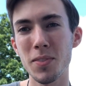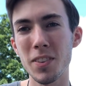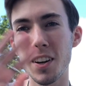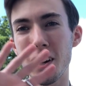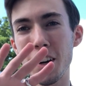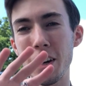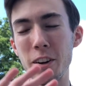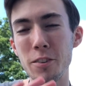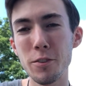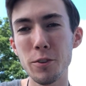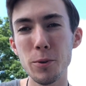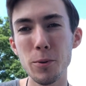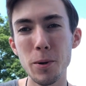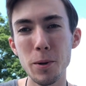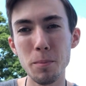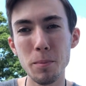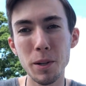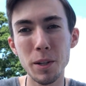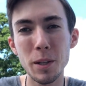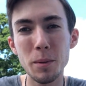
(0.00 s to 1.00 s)
Hi
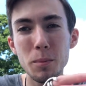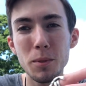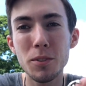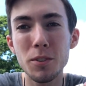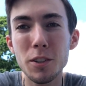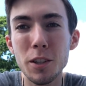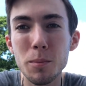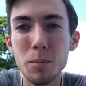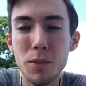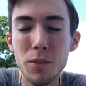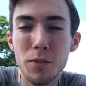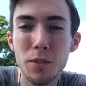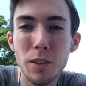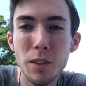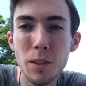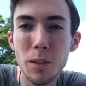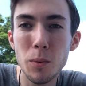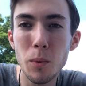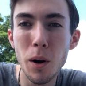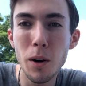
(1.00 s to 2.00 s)
everyone, my name is James
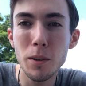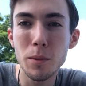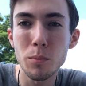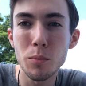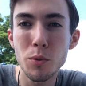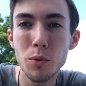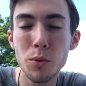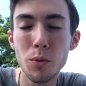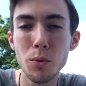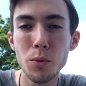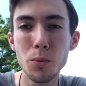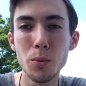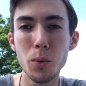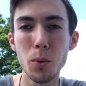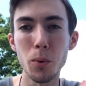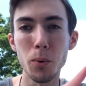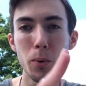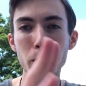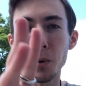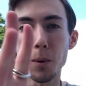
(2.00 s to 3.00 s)
Feeney. Welcome to
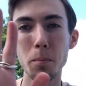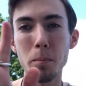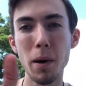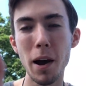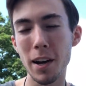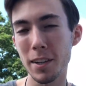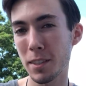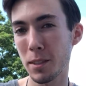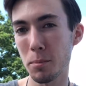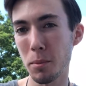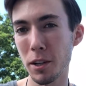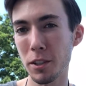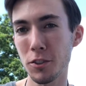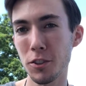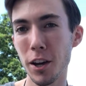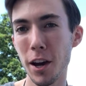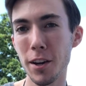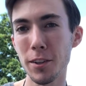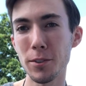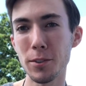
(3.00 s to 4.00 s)
or back to my
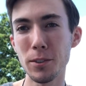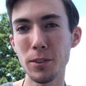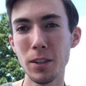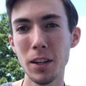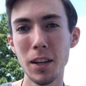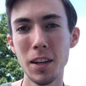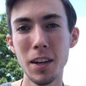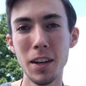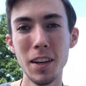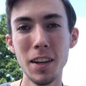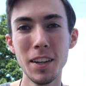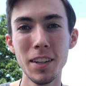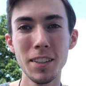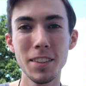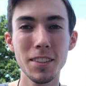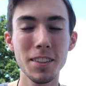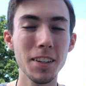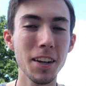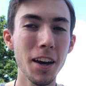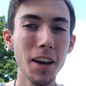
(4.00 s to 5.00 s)
channel.
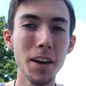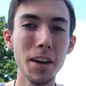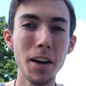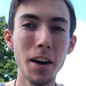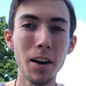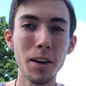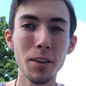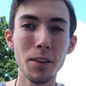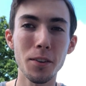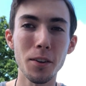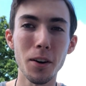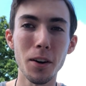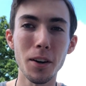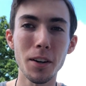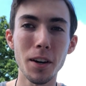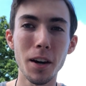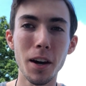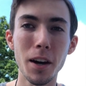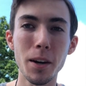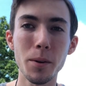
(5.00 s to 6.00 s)
Today I thought
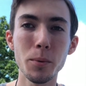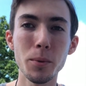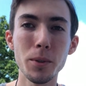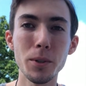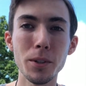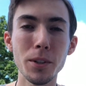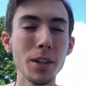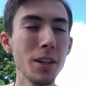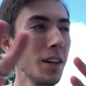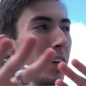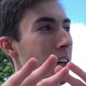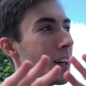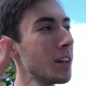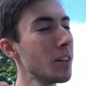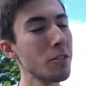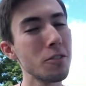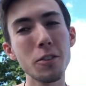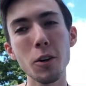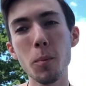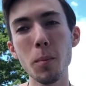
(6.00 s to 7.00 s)
I would
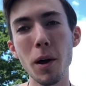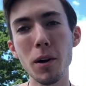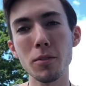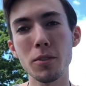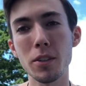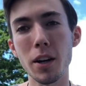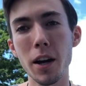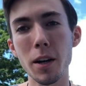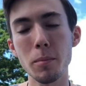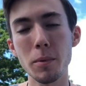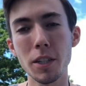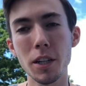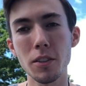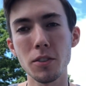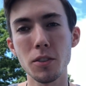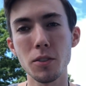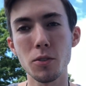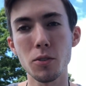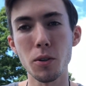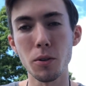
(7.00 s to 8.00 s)
film outside
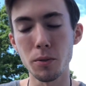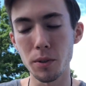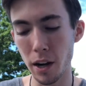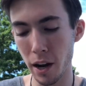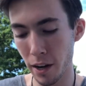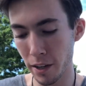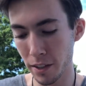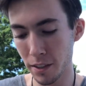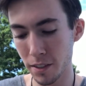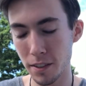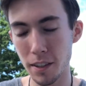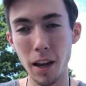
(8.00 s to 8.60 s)
because it's so nice.